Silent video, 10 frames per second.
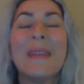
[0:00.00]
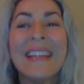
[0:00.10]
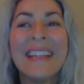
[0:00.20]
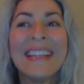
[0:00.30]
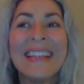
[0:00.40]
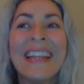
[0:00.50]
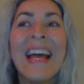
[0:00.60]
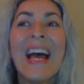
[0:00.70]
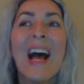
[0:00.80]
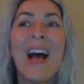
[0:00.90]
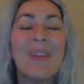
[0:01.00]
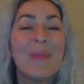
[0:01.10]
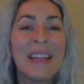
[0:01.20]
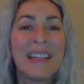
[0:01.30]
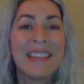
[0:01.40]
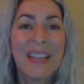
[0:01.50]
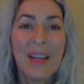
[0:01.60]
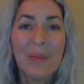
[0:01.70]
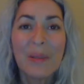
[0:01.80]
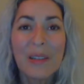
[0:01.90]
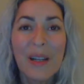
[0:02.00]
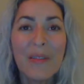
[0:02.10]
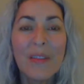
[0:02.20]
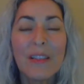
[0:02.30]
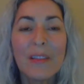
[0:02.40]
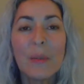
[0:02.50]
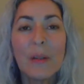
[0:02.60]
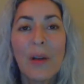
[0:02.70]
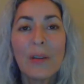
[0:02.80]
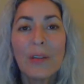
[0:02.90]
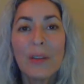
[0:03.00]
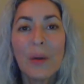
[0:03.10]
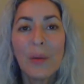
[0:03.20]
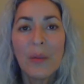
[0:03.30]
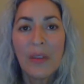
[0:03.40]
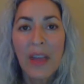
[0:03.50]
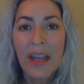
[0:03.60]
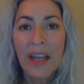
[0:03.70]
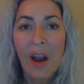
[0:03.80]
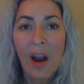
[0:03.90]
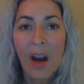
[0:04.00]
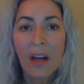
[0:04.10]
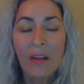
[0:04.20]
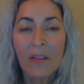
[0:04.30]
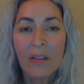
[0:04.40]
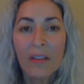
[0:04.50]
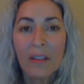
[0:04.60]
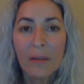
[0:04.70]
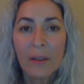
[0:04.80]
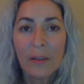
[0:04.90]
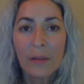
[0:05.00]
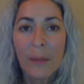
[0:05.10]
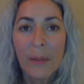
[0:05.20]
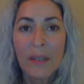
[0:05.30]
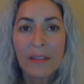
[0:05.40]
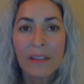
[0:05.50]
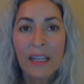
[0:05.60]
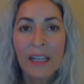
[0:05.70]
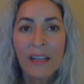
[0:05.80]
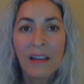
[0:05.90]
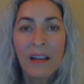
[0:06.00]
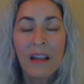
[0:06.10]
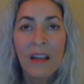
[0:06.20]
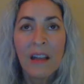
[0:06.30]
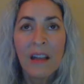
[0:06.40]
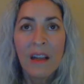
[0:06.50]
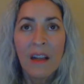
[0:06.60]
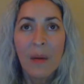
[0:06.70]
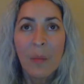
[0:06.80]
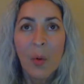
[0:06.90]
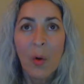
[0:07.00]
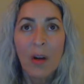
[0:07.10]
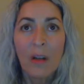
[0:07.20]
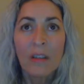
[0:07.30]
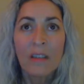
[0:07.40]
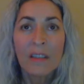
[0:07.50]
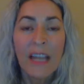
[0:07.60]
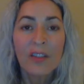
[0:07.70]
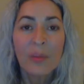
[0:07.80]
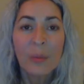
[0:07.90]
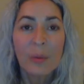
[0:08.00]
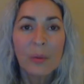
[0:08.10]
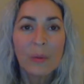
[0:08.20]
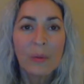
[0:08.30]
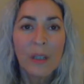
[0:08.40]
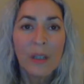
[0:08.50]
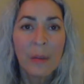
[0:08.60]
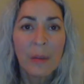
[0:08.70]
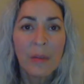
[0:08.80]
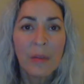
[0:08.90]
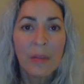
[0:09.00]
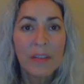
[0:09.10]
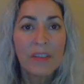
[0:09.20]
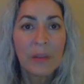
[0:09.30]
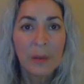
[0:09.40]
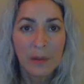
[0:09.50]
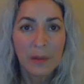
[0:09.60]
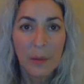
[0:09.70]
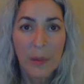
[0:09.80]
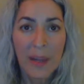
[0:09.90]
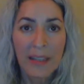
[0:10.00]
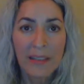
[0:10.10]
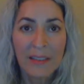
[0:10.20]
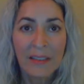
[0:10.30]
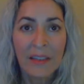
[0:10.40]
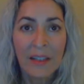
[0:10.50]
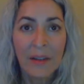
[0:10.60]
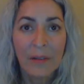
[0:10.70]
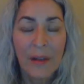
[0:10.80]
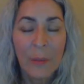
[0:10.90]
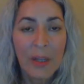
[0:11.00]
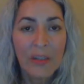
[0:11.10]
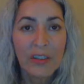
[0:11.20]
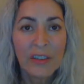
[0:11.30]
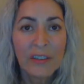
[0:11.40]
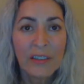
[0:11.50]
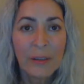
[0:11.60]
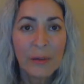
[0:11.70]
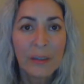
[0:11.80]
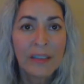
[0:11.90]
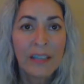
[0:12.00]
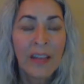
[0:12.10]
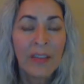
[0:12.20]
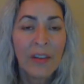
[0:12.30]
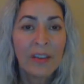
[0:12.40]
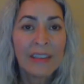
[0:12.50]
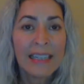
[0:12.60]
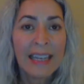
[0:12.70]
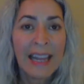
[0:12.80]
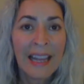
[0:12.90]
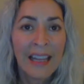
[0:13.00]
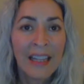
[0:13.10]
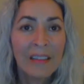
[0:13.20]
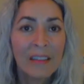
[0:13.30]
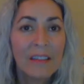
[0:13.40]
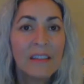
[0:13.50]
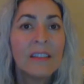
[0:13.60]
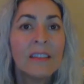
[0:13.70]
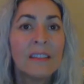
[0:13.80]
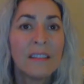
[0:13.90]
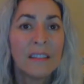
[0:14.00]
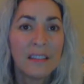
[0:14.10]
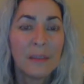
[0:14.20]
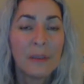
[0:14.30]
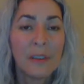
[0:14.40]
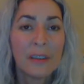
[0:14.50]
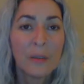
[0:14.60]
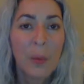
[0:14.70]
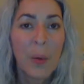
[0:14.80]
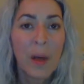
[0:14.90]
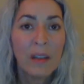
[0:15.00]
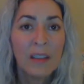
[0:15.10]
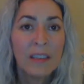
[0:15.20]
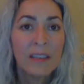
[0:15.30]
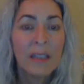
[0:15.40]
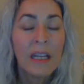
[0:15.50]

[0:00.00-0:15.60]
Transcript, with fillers: being an example of this, but also they are different from us in more tangible um, physical ways. Their vibration is different and their DNA is different as well. It's